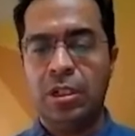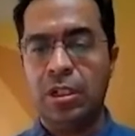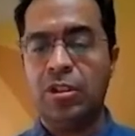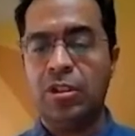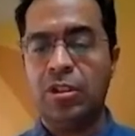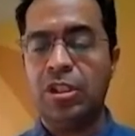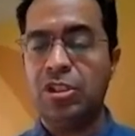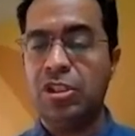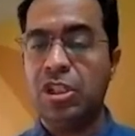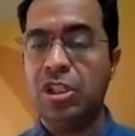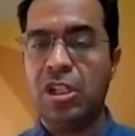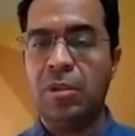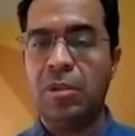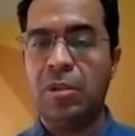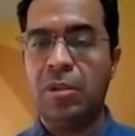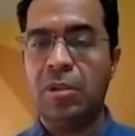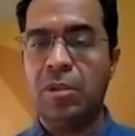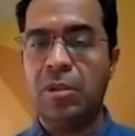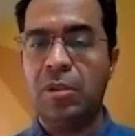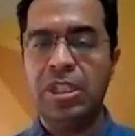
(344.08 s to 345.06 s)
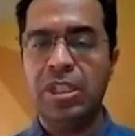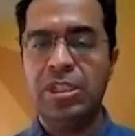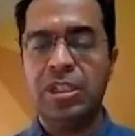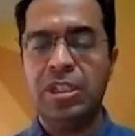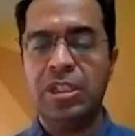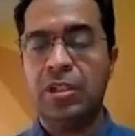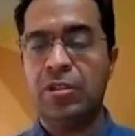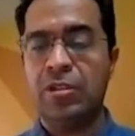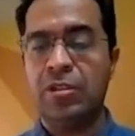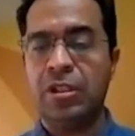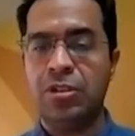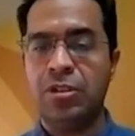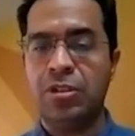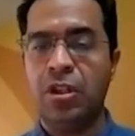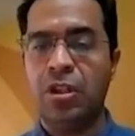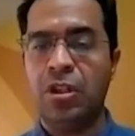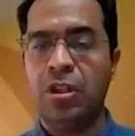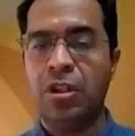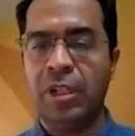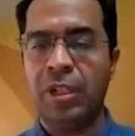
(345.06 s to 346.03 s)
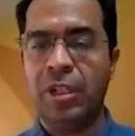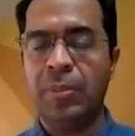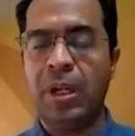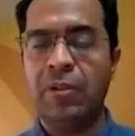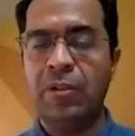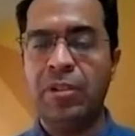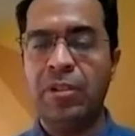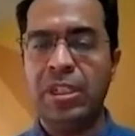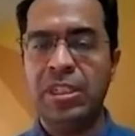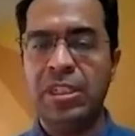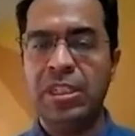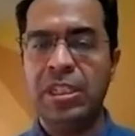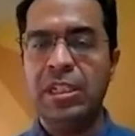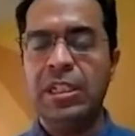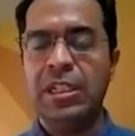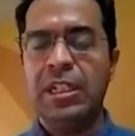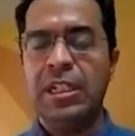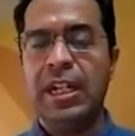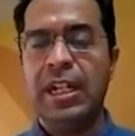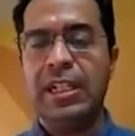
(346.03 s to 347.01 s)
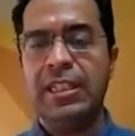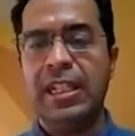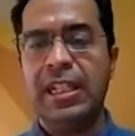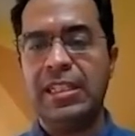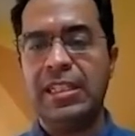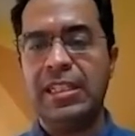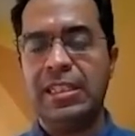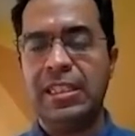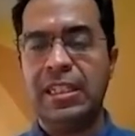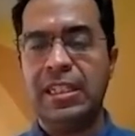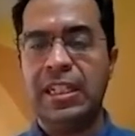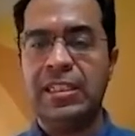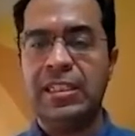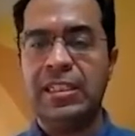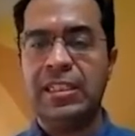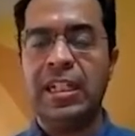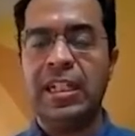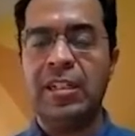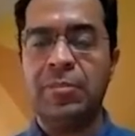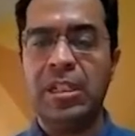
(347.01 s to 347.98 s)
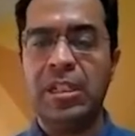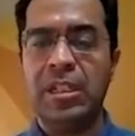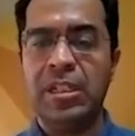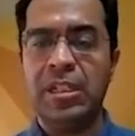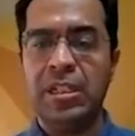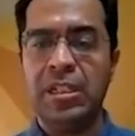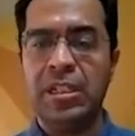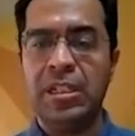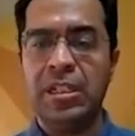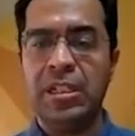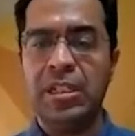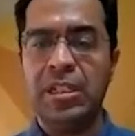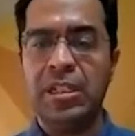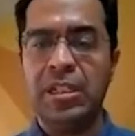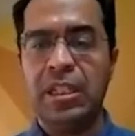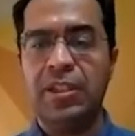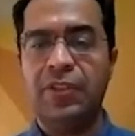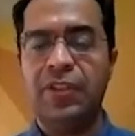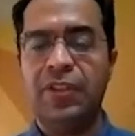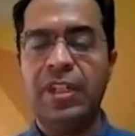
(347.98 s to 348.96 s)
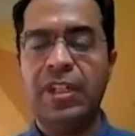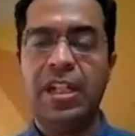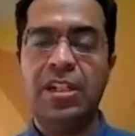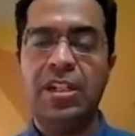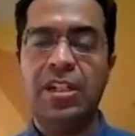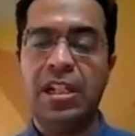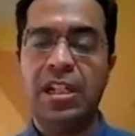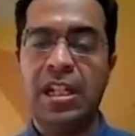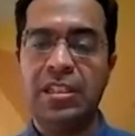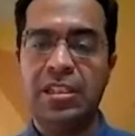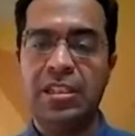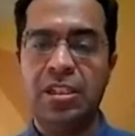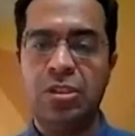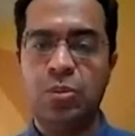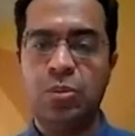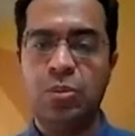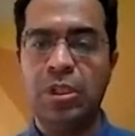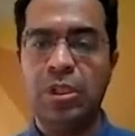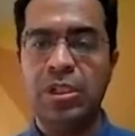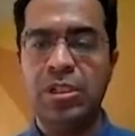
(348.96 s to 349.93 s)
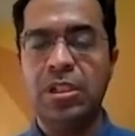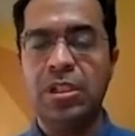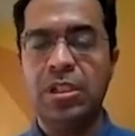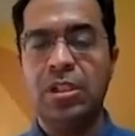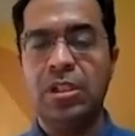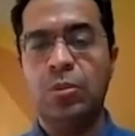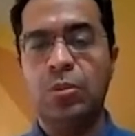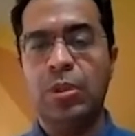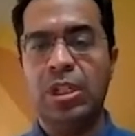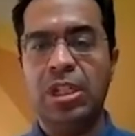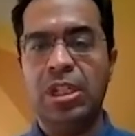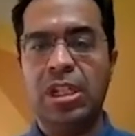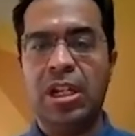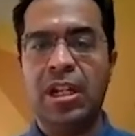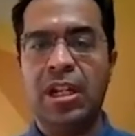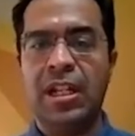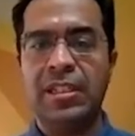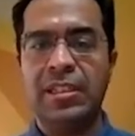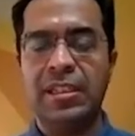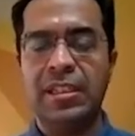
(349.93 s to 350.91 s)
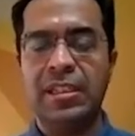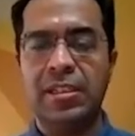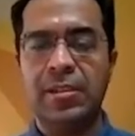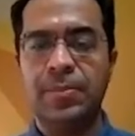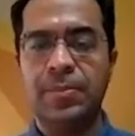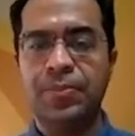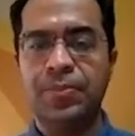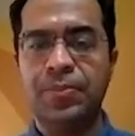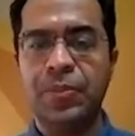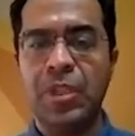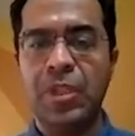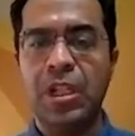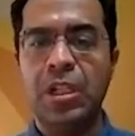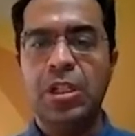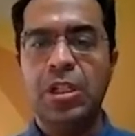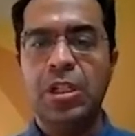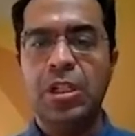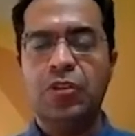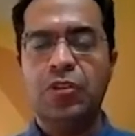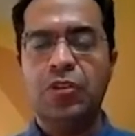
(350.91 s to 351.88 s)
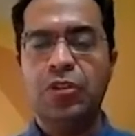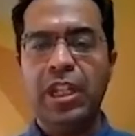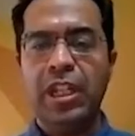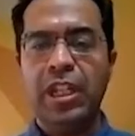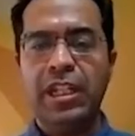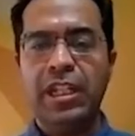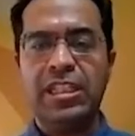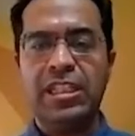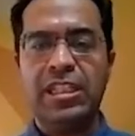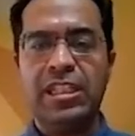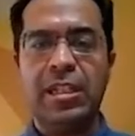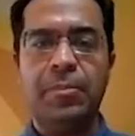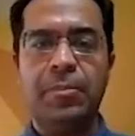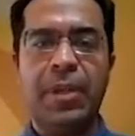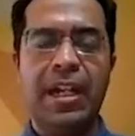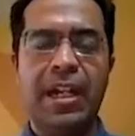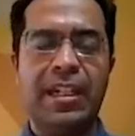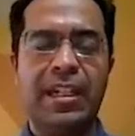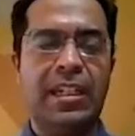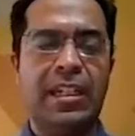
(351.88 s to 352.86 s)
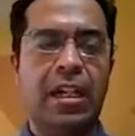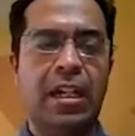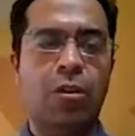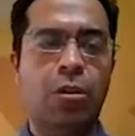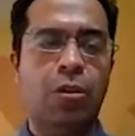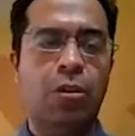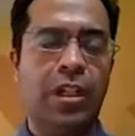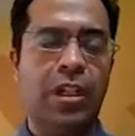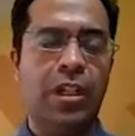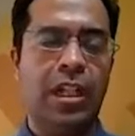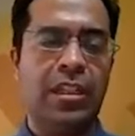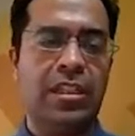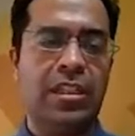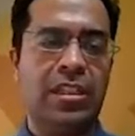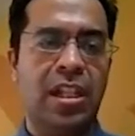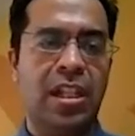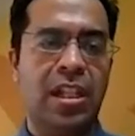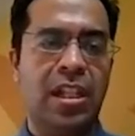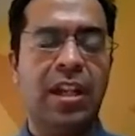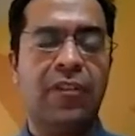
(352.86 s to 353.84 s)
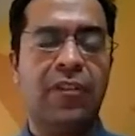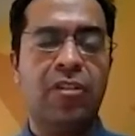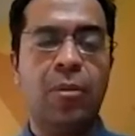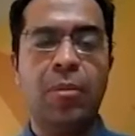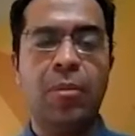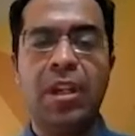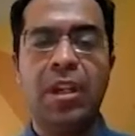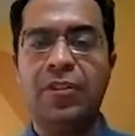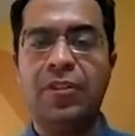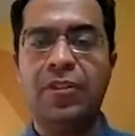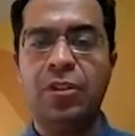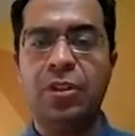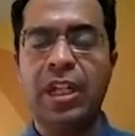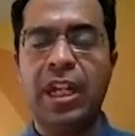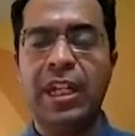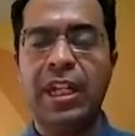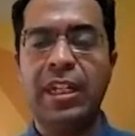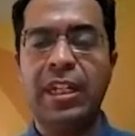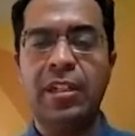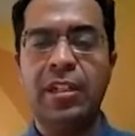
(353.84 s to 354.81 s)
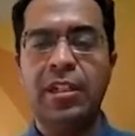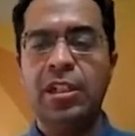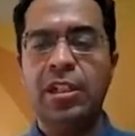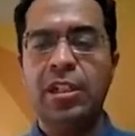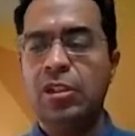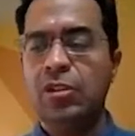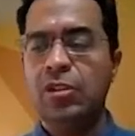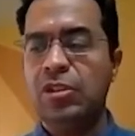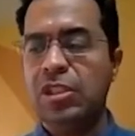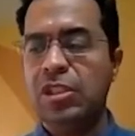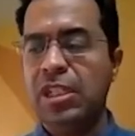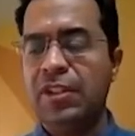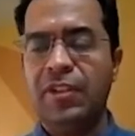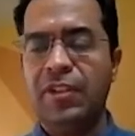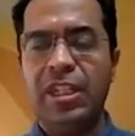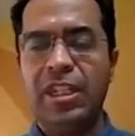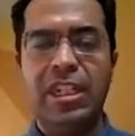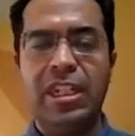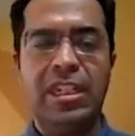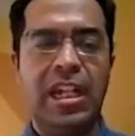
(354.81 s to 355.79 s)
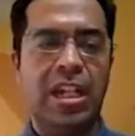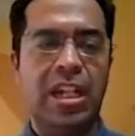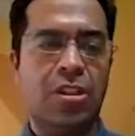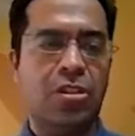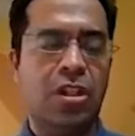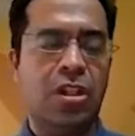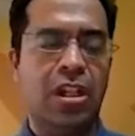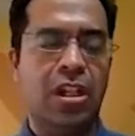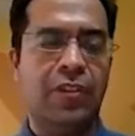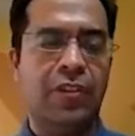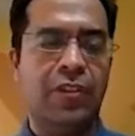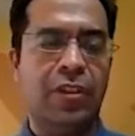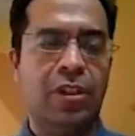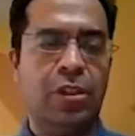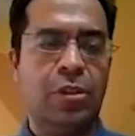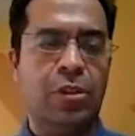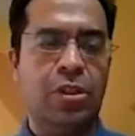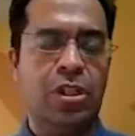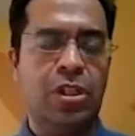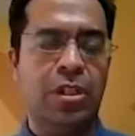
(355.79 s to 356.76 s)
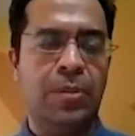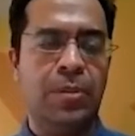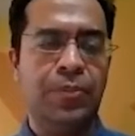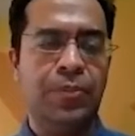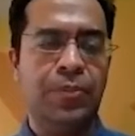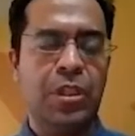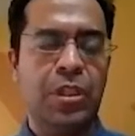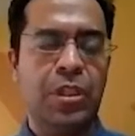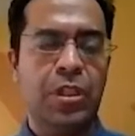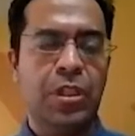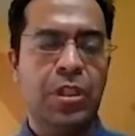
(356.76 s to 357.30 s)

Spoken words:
across digital boundaries, across geographical boundaries. And that's the excitement in the financial assets worlds with digital assets. So if you take a step back and now look at this slide from left to right, you see a very natural evolution